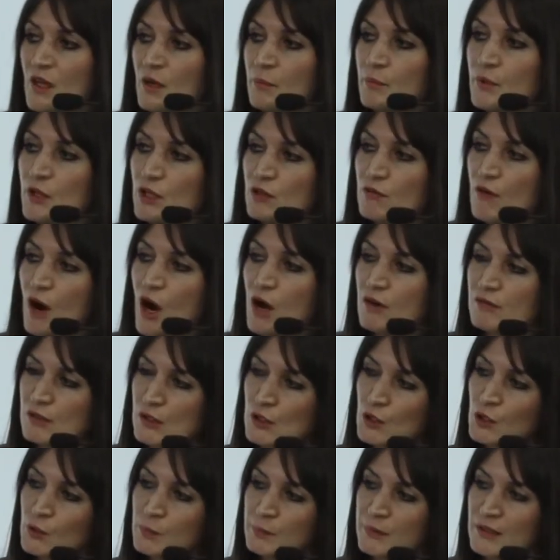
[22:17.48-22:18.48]
but there are a
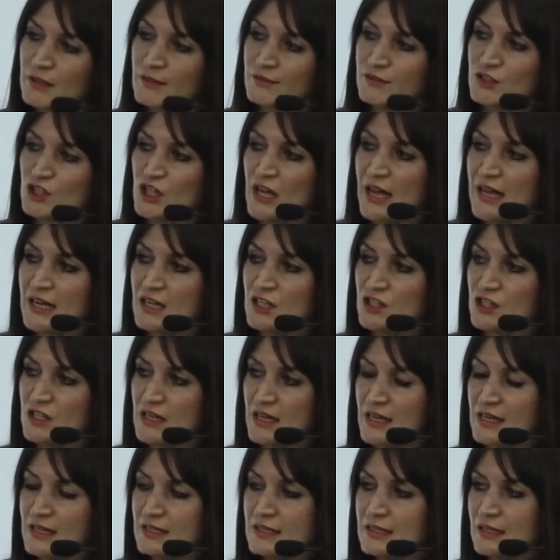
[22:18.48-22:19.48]
couple of
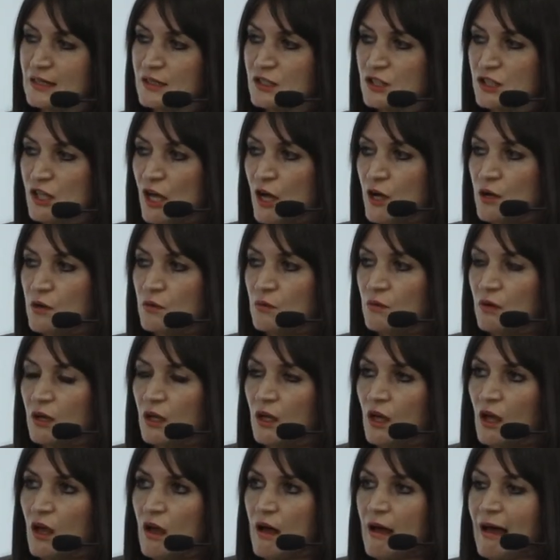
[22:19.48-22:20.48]
changes. So
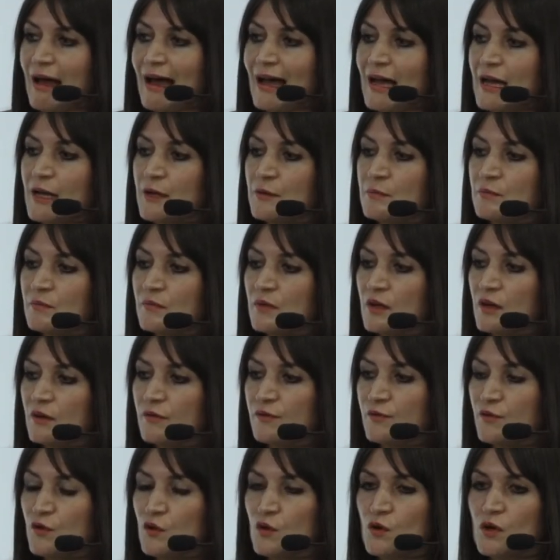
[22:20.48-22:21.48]
in
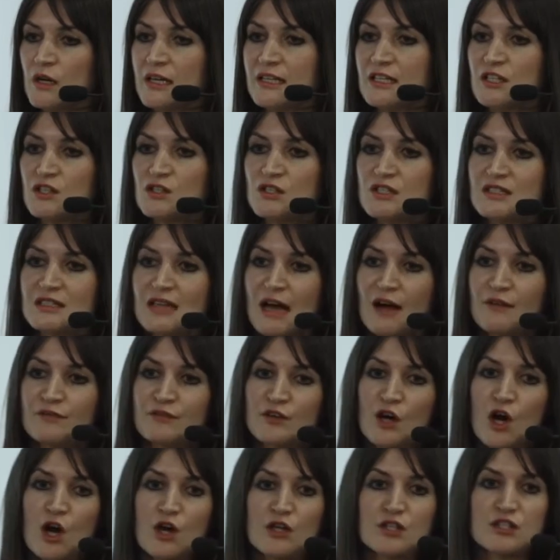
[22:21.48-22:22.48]
your staff
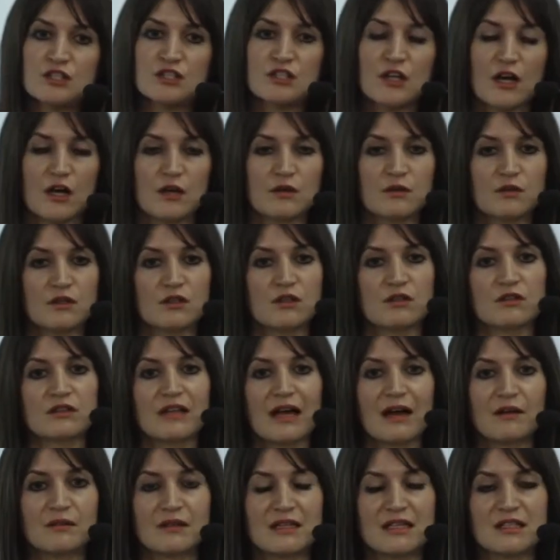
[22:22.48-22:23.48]
cost note, you'll
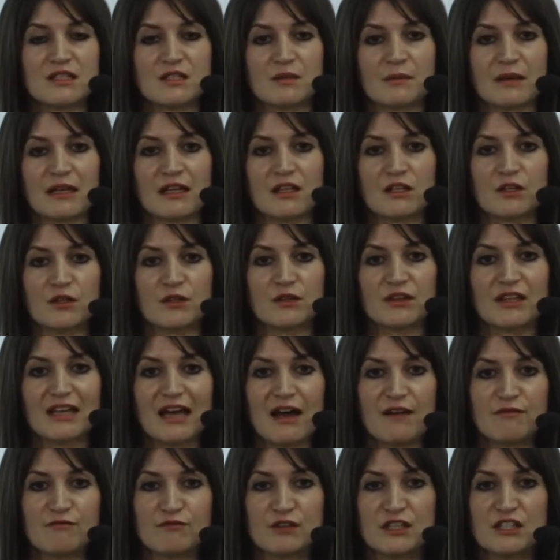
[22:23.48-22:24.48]
now need to include the
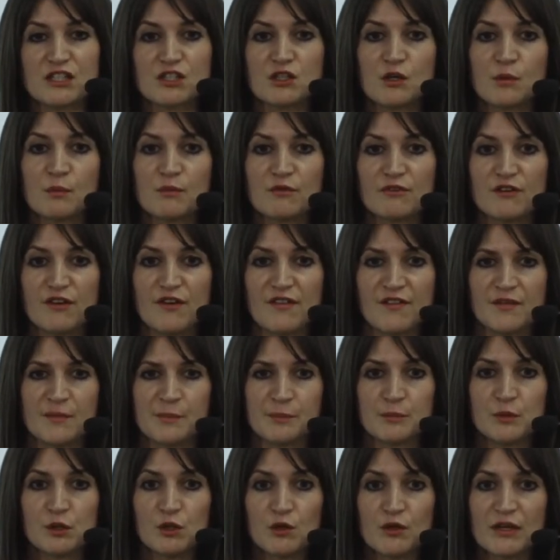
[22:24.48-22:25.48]
average number of
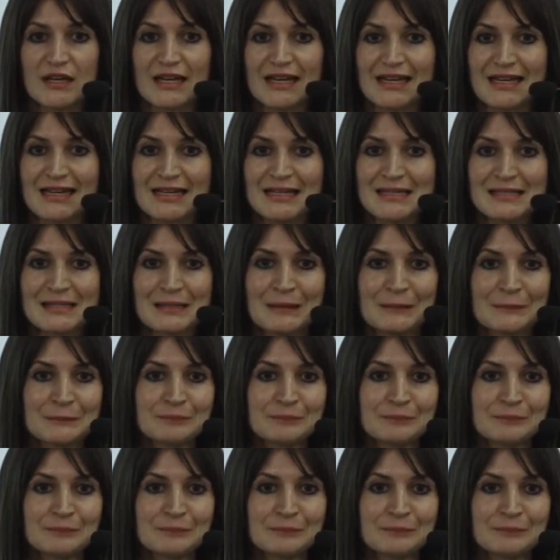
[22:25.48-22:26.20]
employees,